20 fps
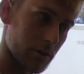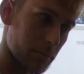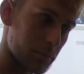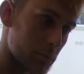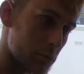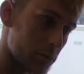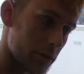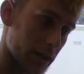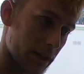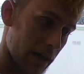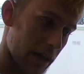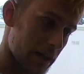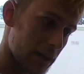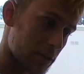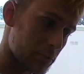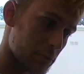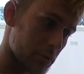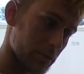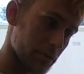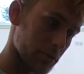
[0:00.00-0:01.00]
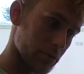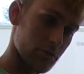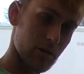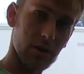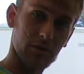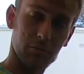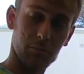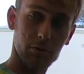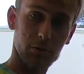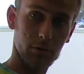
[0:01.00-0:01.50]
communicating with a
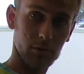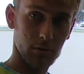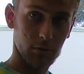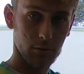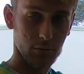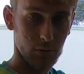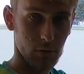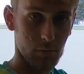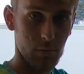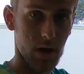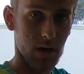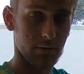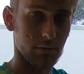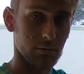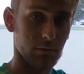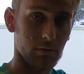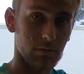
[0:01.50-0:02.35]
transmission control module.